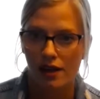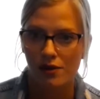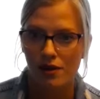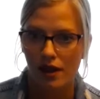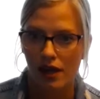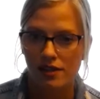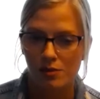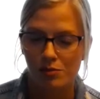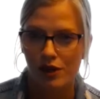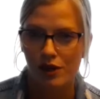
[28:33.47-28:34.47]
new things
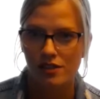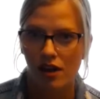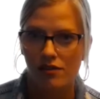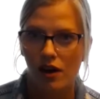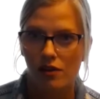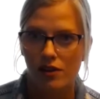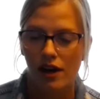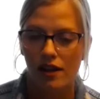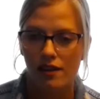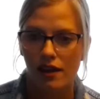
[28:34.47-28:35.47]
and put yourself out there,
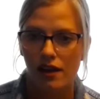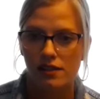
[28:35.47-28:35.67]
I think